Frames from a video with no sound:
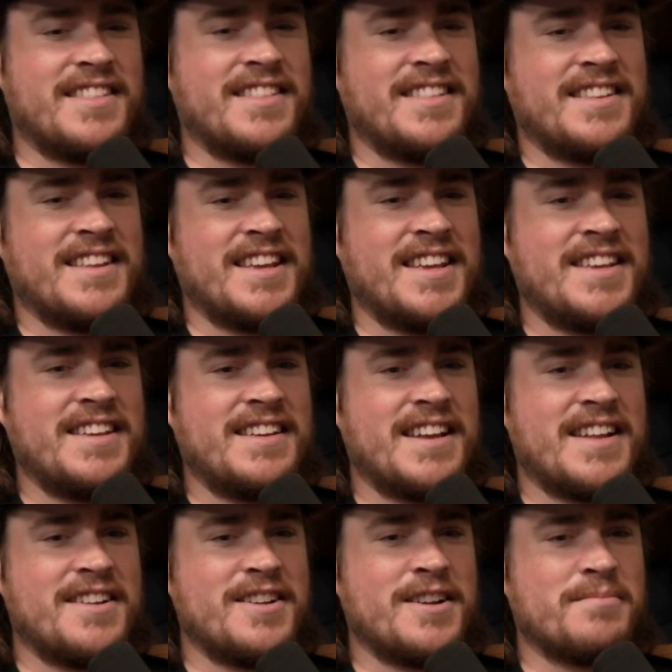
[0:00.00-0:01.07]
he
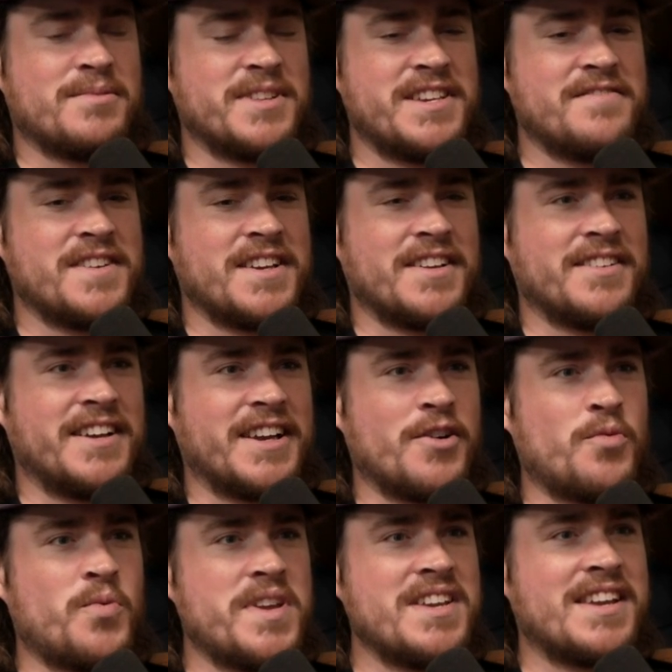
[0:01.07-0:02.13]
ended up leaving like a
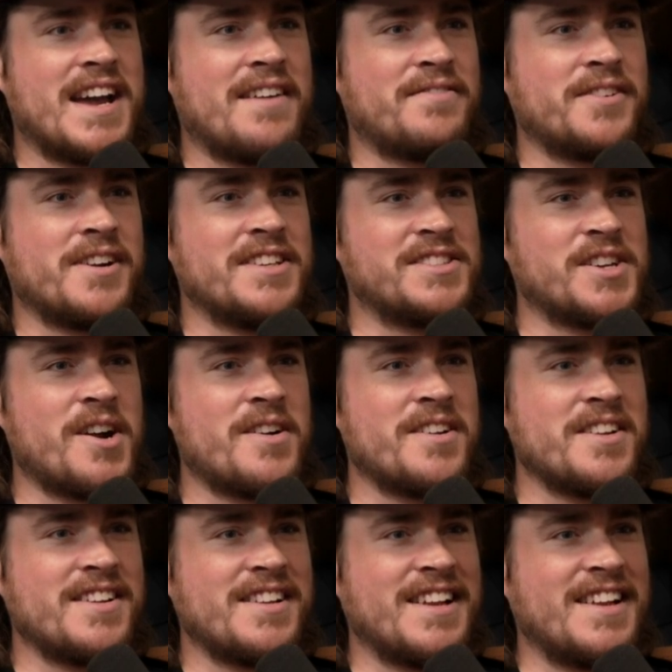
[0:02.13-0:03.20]
week after I
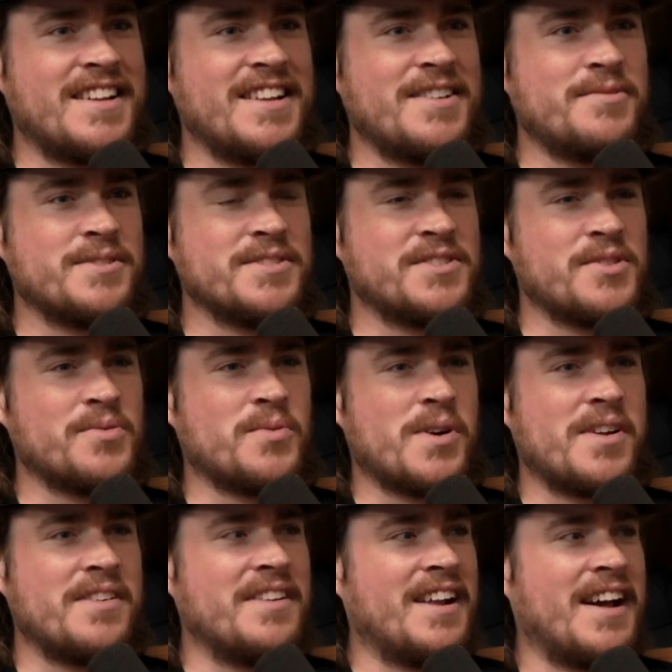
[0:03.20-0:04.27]
started, and he was the one